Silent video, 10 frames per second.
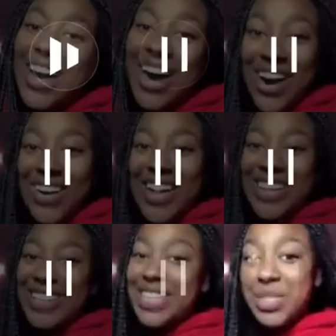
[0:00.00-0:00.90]
All right,
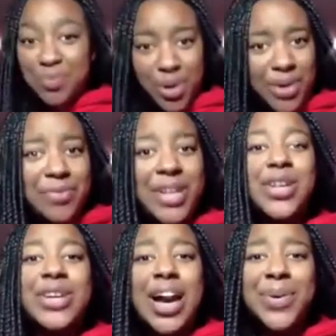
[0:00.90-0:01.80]
this is Put a
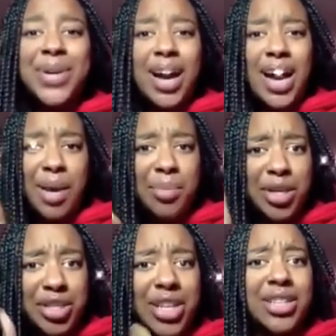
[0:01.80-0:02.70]
Finger Down, I'm
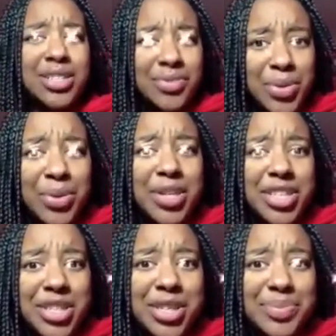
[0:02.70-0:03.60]
Jealous of You
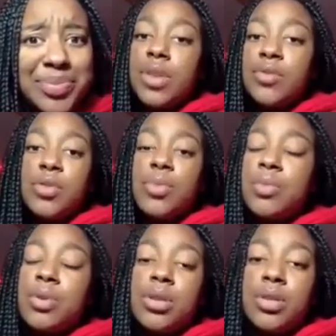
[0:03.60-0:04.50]
edition. If you put
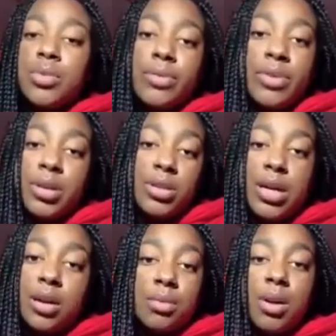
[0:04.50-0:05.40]
more than three fingers
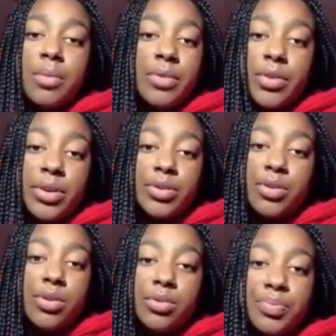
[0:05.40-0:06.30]
down, I'm coming for your
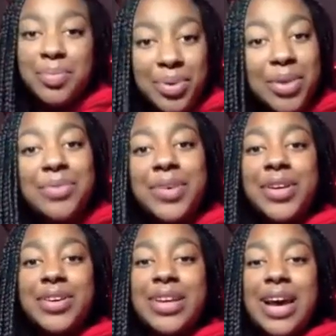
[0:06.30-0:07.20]
soul. Put a
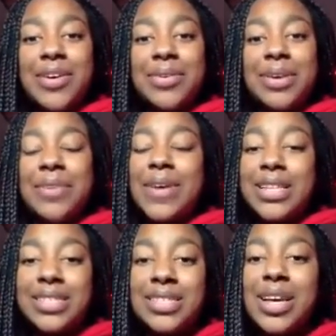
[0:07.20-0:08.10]
finger down if
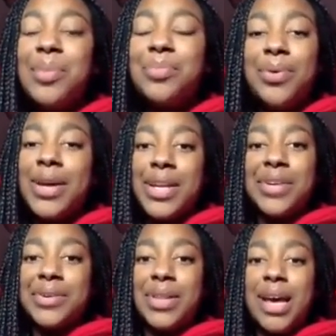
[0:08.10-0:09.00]
at some point in
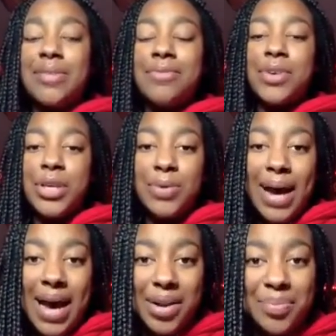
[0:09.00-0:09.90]
your life you
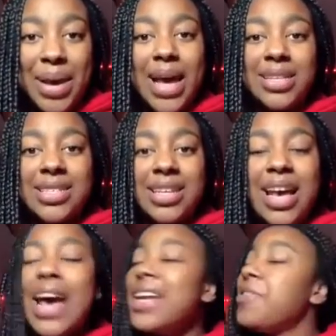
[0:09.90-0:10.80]
had a pet,
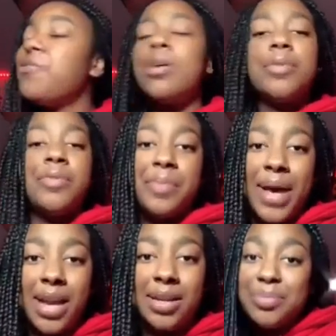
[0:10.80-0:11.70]
any form of a
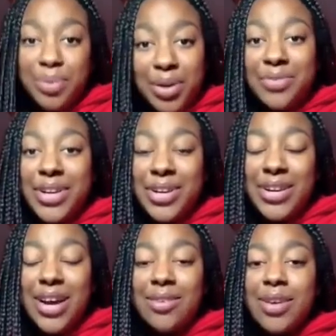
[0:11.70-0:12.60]
pet. Put a finger
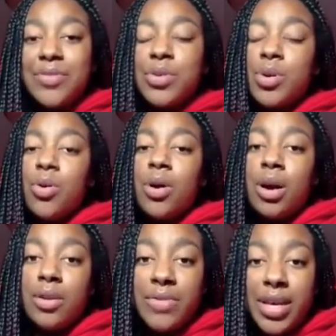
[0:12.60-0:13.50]
down if you go
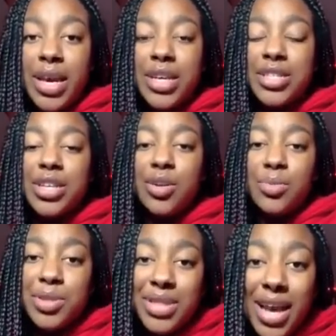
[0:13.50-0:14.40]
on a vacation
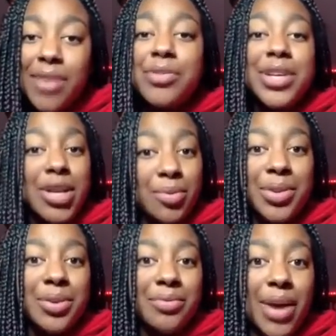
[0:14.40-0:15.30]
almost every year
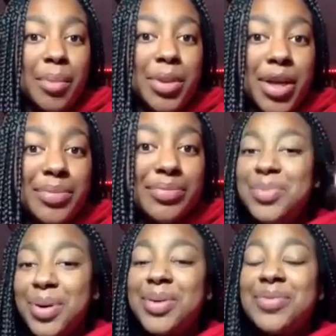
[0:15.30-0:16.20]
with your family.
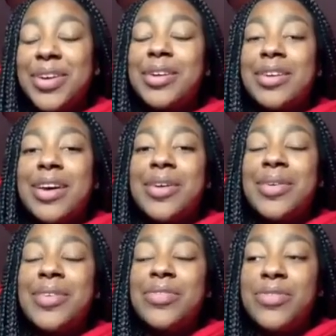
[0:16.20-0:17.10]
Put a finger down
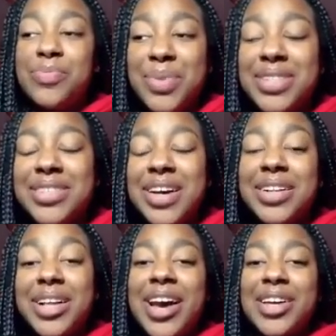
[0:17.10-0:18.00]
if you've been to
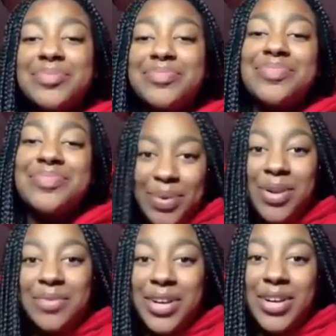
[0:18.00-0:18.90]
LA. Put a
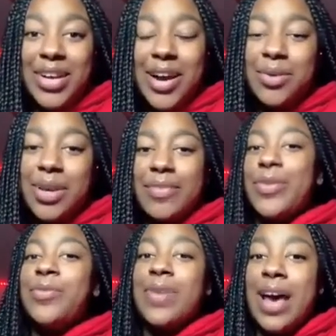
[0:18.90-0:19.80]
finger down if
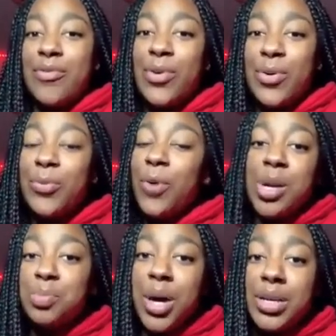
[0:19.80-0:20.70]
you've ever
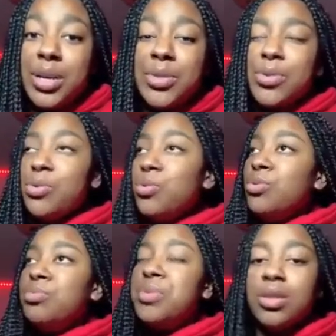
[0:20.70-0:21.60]
won money
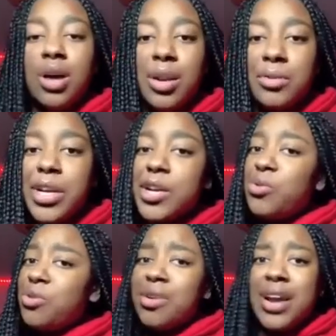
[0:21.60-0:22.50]
through the lottery
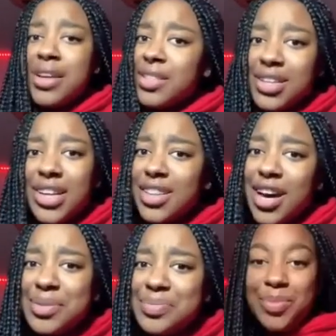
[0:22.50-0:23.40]
or anything like
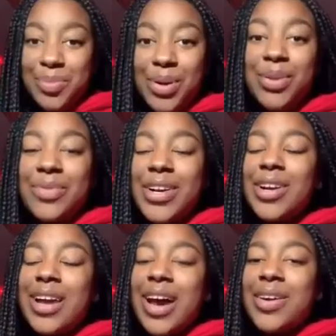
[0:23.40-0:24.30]
that. Put a finger
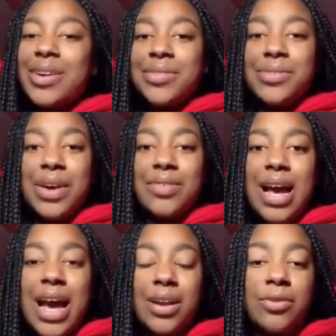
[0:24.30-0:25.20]
down if you've ever
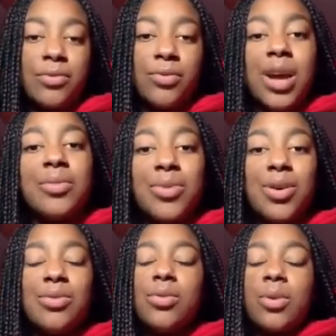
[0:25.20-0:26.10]
had front
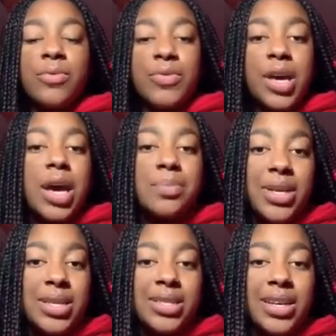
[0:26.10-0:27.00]
row or
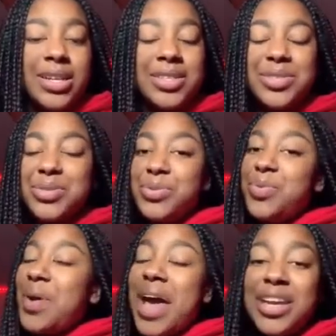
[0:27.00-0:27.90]
VIP tickets
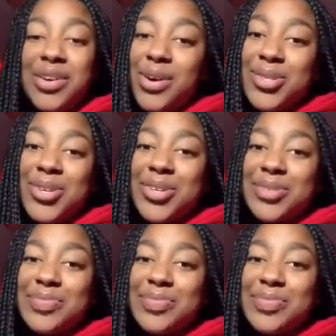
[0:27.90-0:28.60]
to any concert.